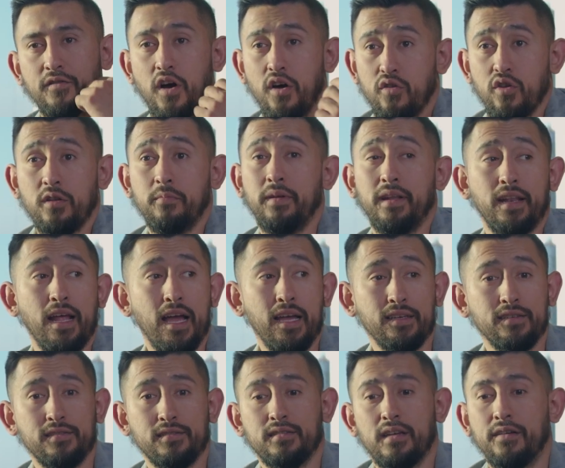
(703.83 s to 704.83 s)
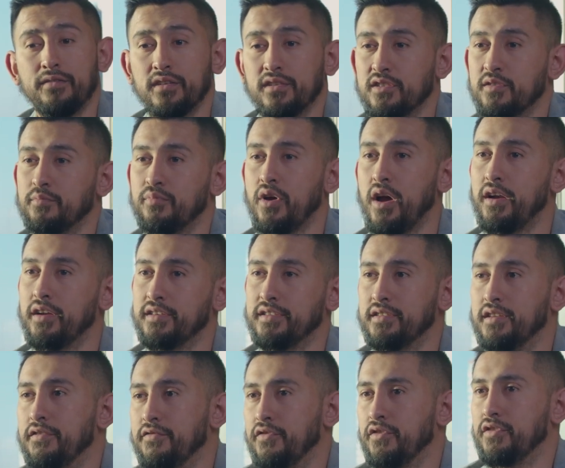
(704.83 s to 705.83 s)
Although it'd be nice. I've done some product
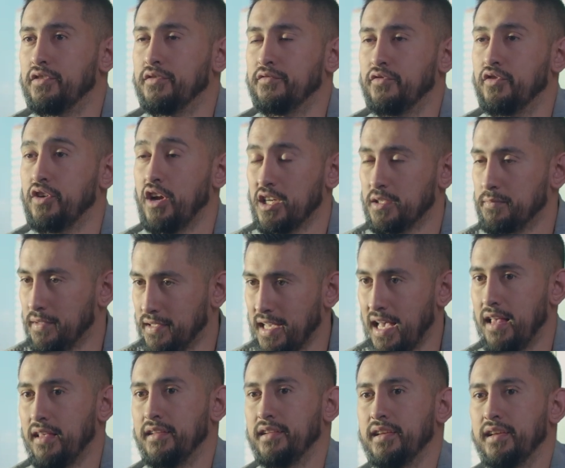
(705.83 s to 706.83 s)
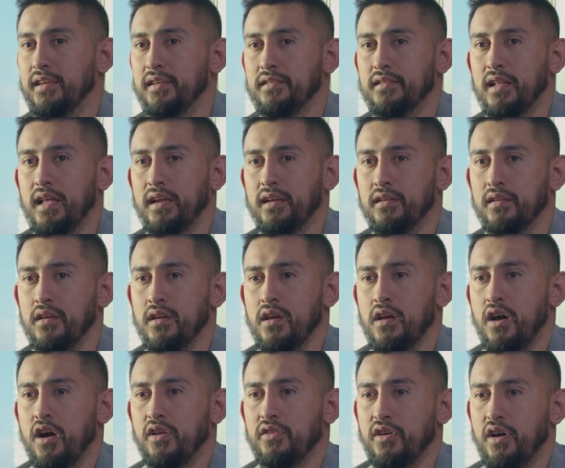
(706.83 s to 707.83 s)
stuff for hospitality, like
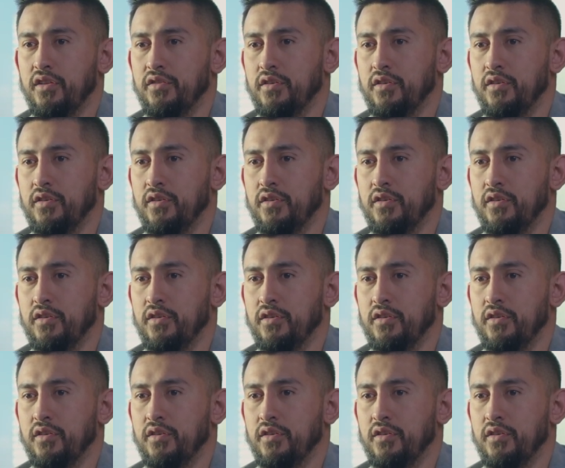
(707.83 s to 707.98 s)
on